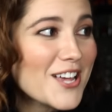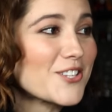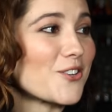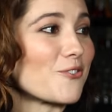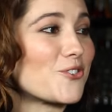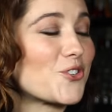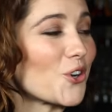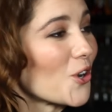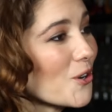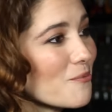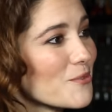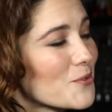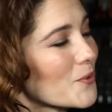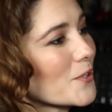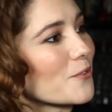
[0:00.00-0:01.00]
so
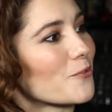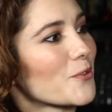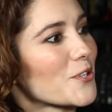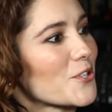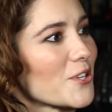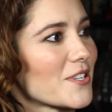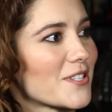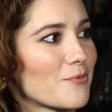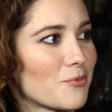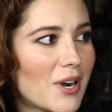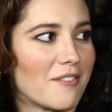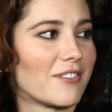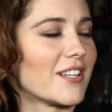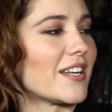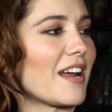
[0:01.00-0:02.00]
germs were, were just
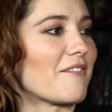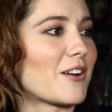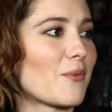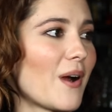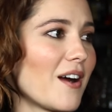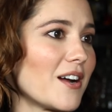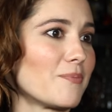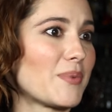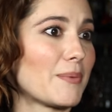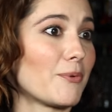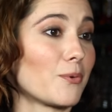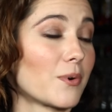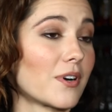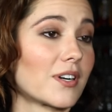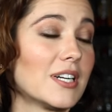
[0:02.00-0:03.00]
prevalent everywhere, and
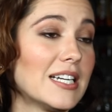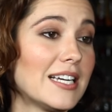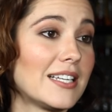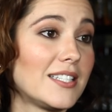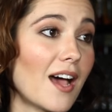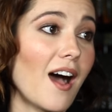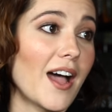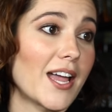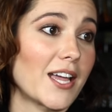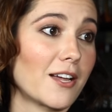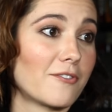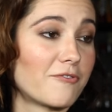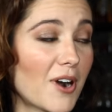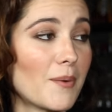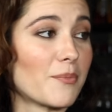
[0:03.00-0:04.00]
people were
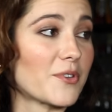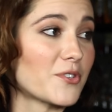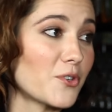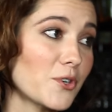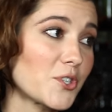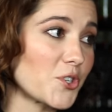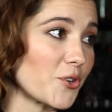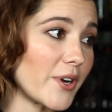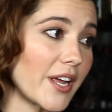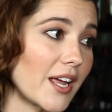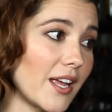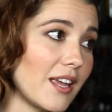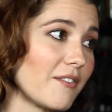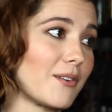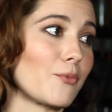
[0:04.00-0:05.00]
dying from the
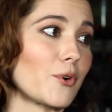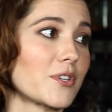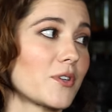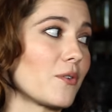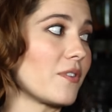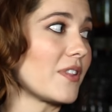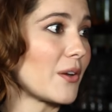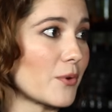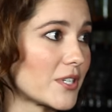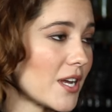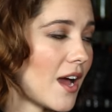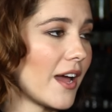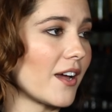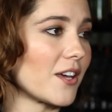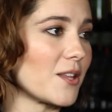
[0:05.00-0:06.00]
surgery even more so than they were
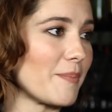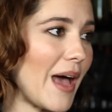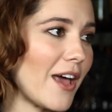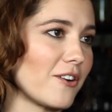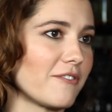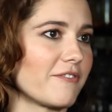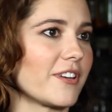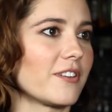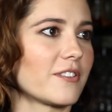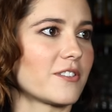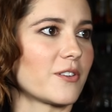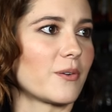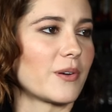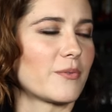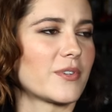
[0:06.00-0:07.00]
dying on the battlefield.
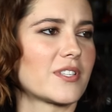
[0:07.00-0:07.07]
So it